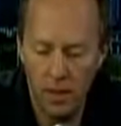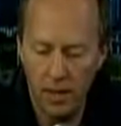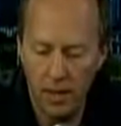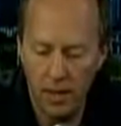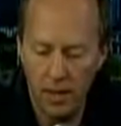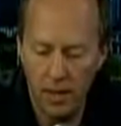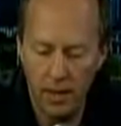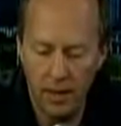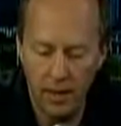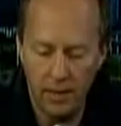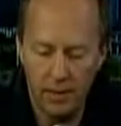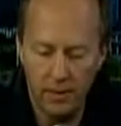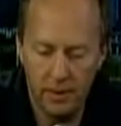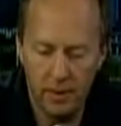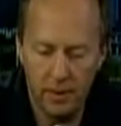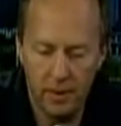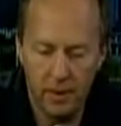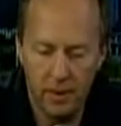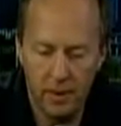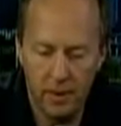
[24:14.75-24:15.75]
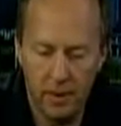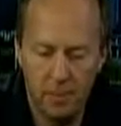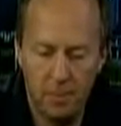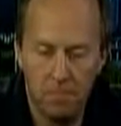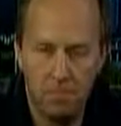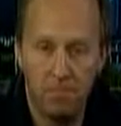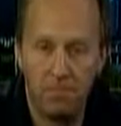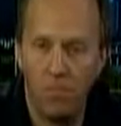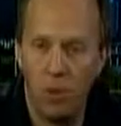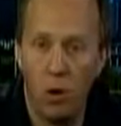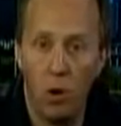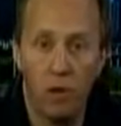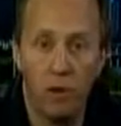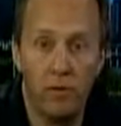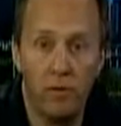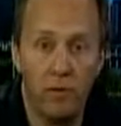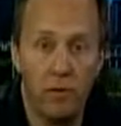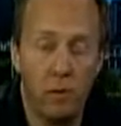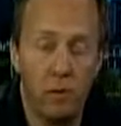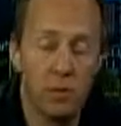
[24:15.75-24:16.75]
And all the
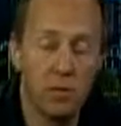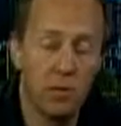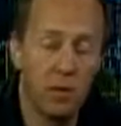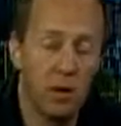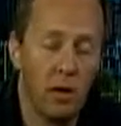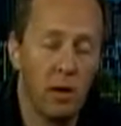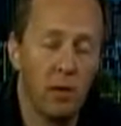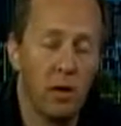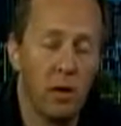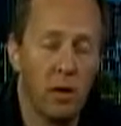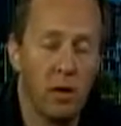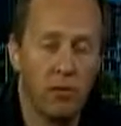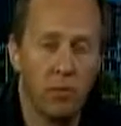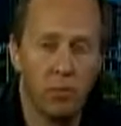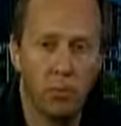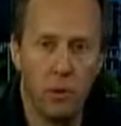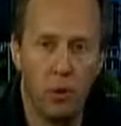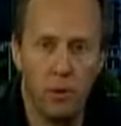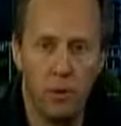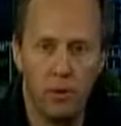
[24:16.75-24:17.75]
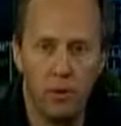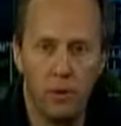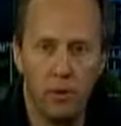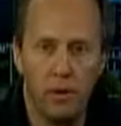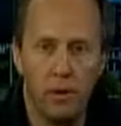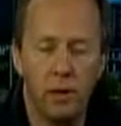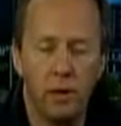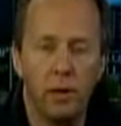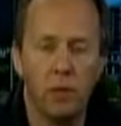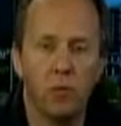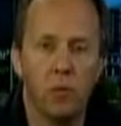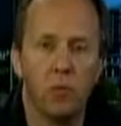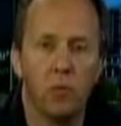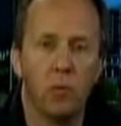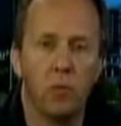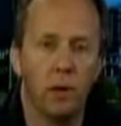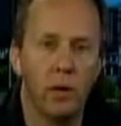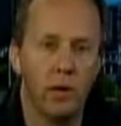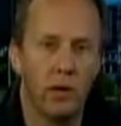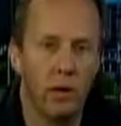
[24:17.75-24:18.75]
information's there. I have a blog there
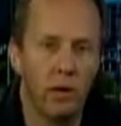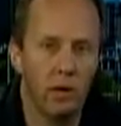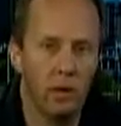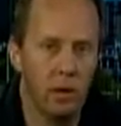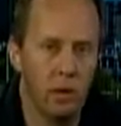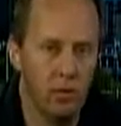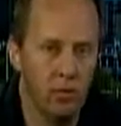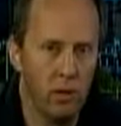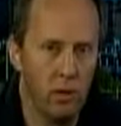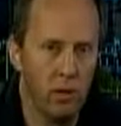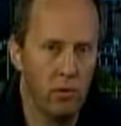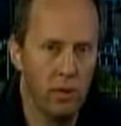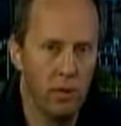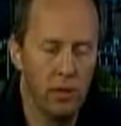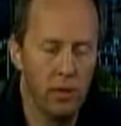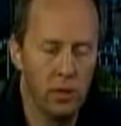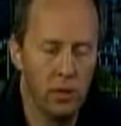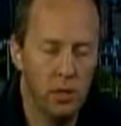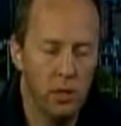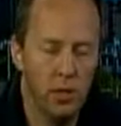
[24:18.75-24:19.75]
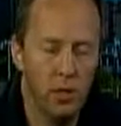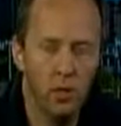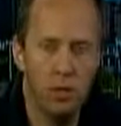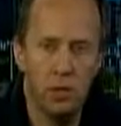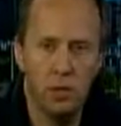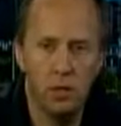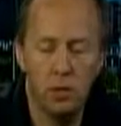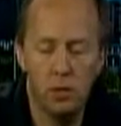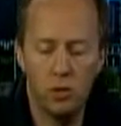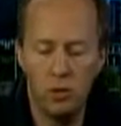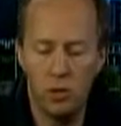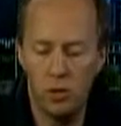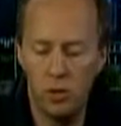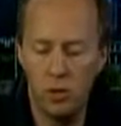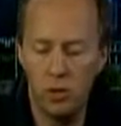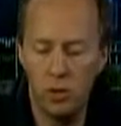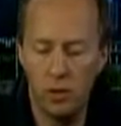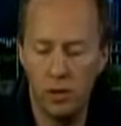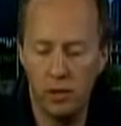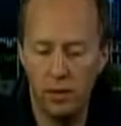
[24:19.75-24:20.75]
where I write about education
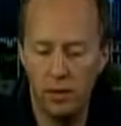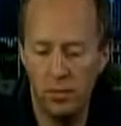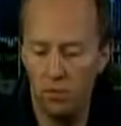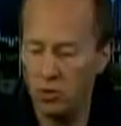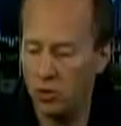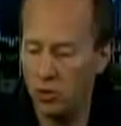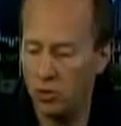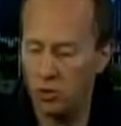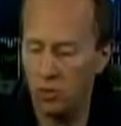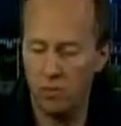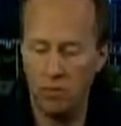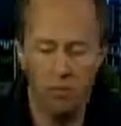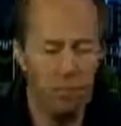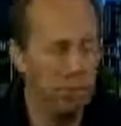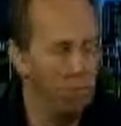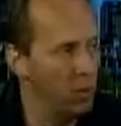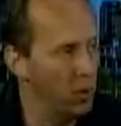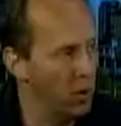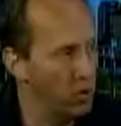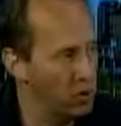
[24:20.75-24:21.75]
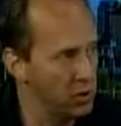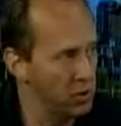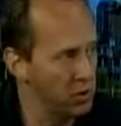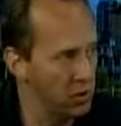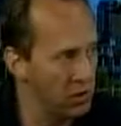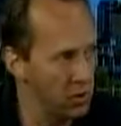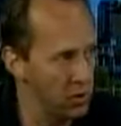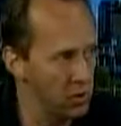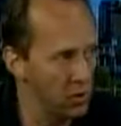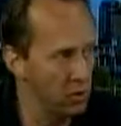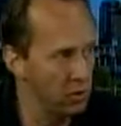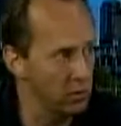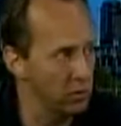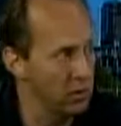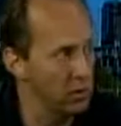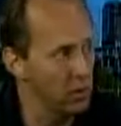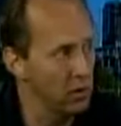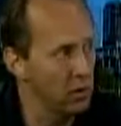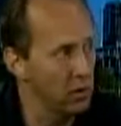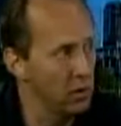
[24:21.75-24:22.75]
issues. I just posted the results
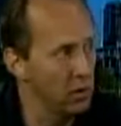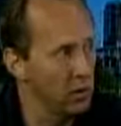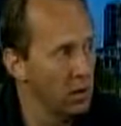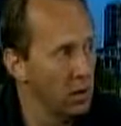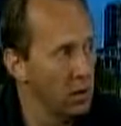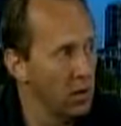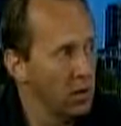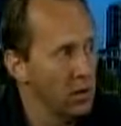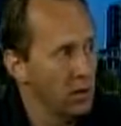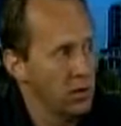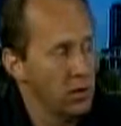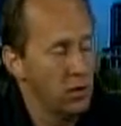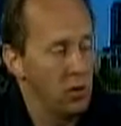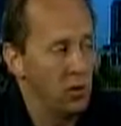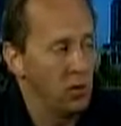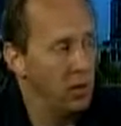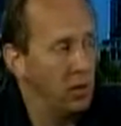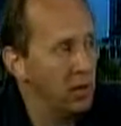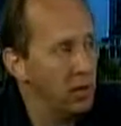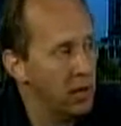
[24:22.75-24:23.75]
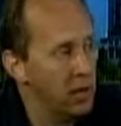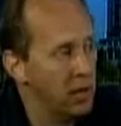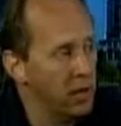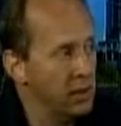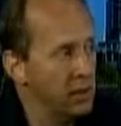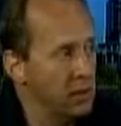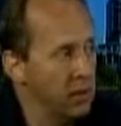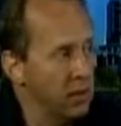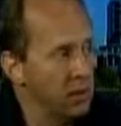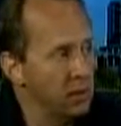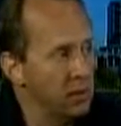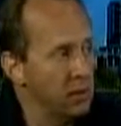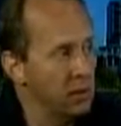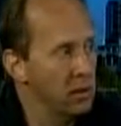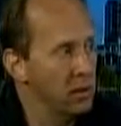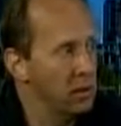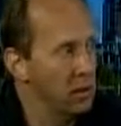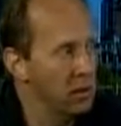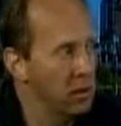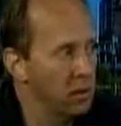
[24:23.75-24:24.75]
of a survey that I conducted
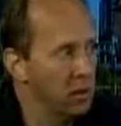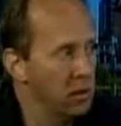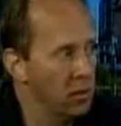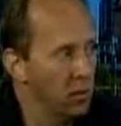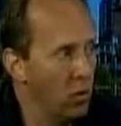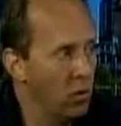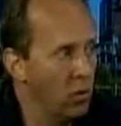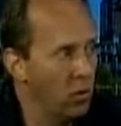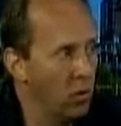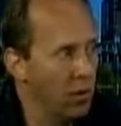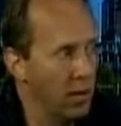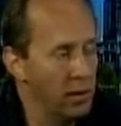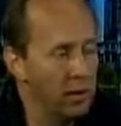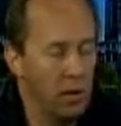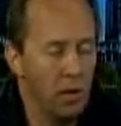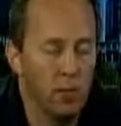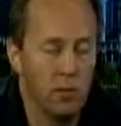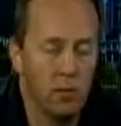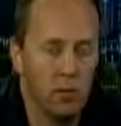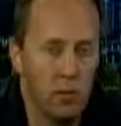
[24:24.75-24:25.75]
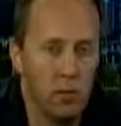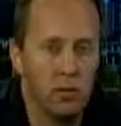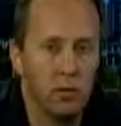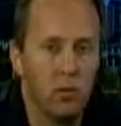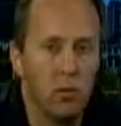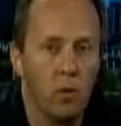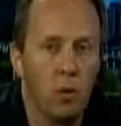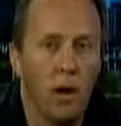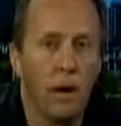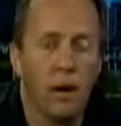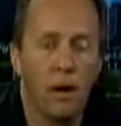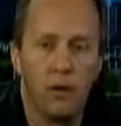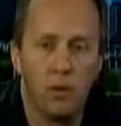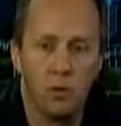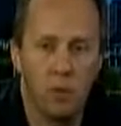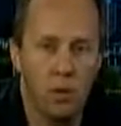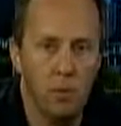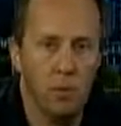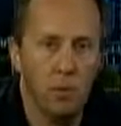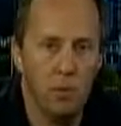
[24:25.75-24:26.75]
over the last couple of months, where I asked
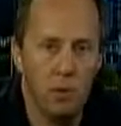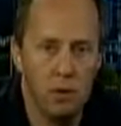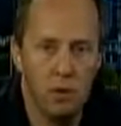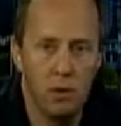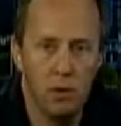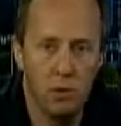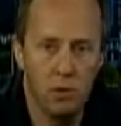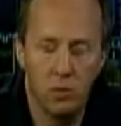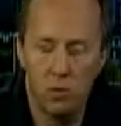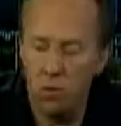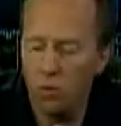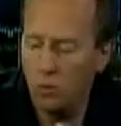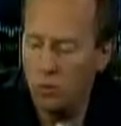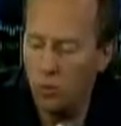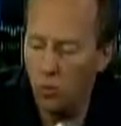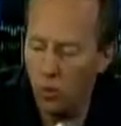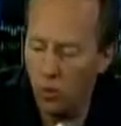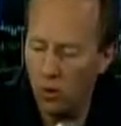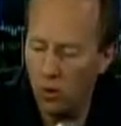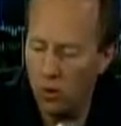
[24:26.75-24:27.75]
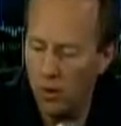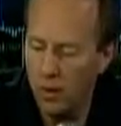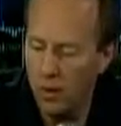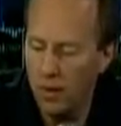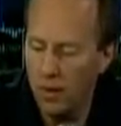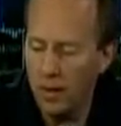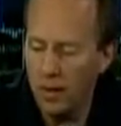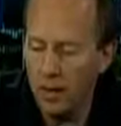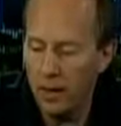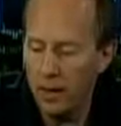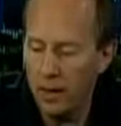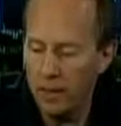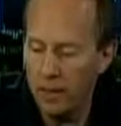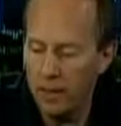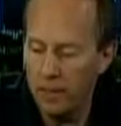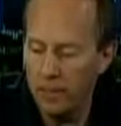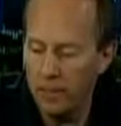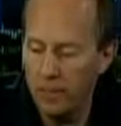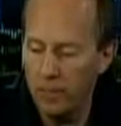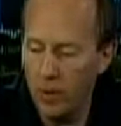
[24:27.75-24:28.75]
people what their concerns were
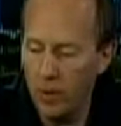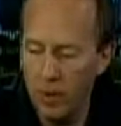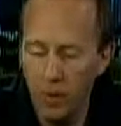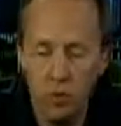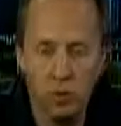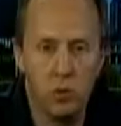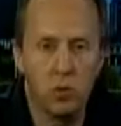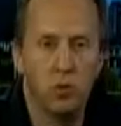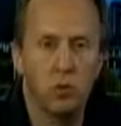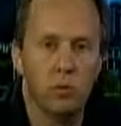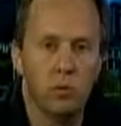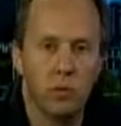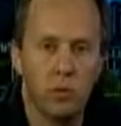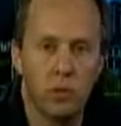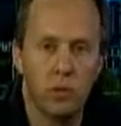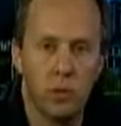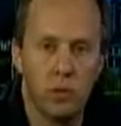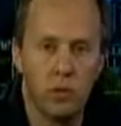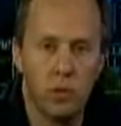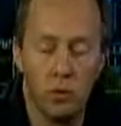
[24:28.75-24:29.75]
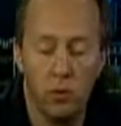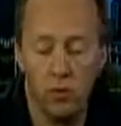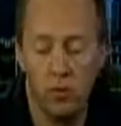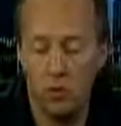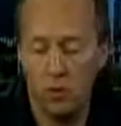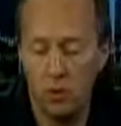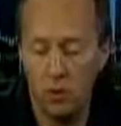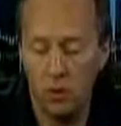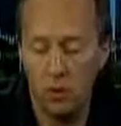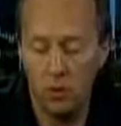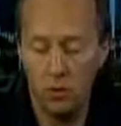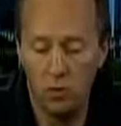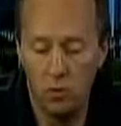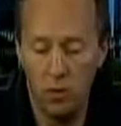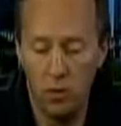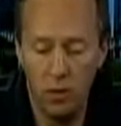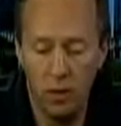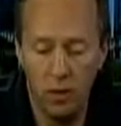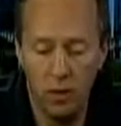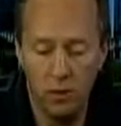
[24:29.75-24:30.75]
about the school district. So those results are
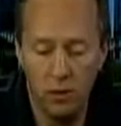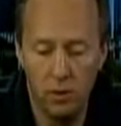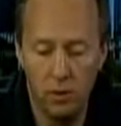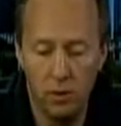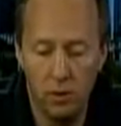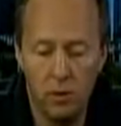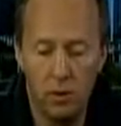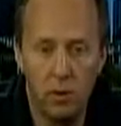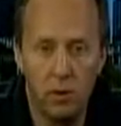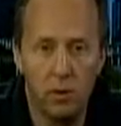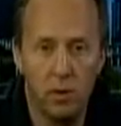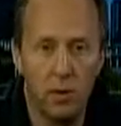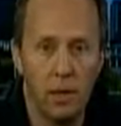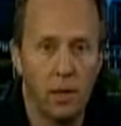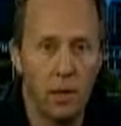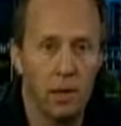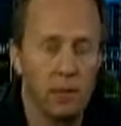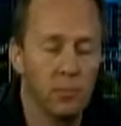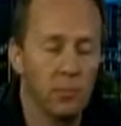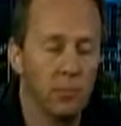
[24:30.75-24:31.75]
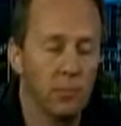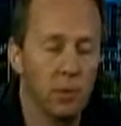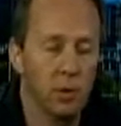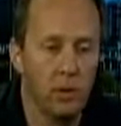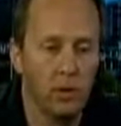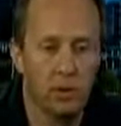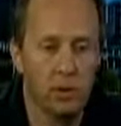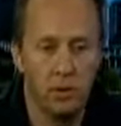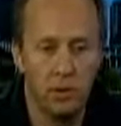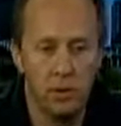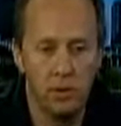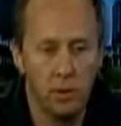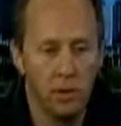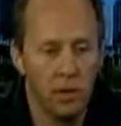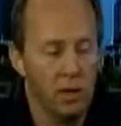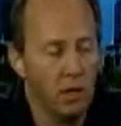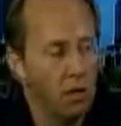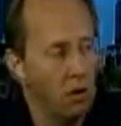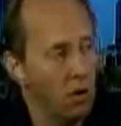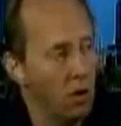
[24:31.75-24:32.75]
all out there, plus
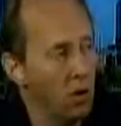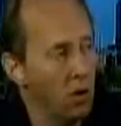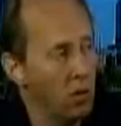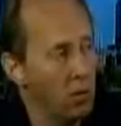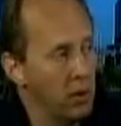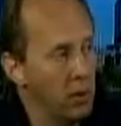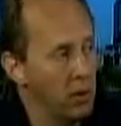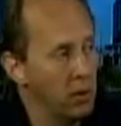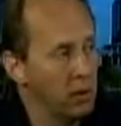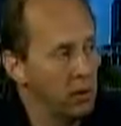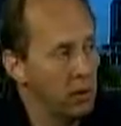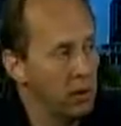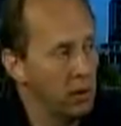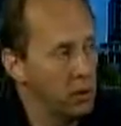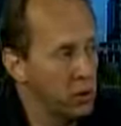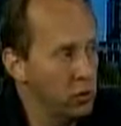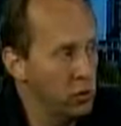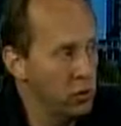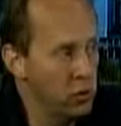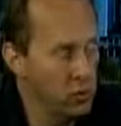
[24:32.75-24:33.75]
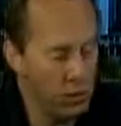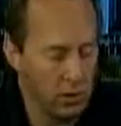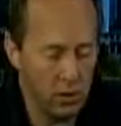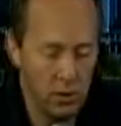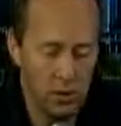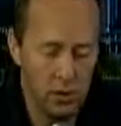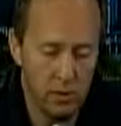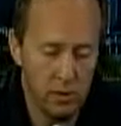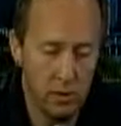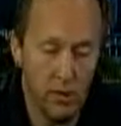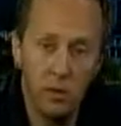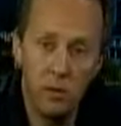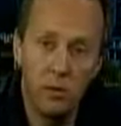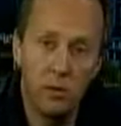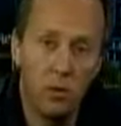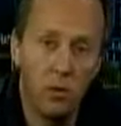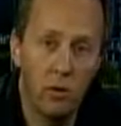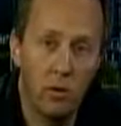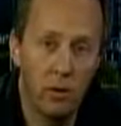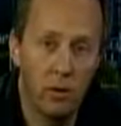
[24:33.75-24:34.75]
all my issue positions, and the
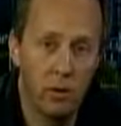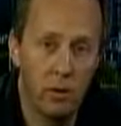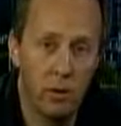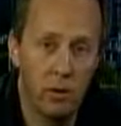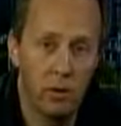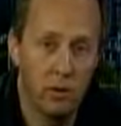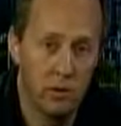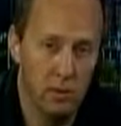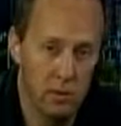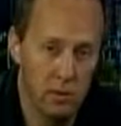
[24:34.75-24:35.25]
donate button is there too.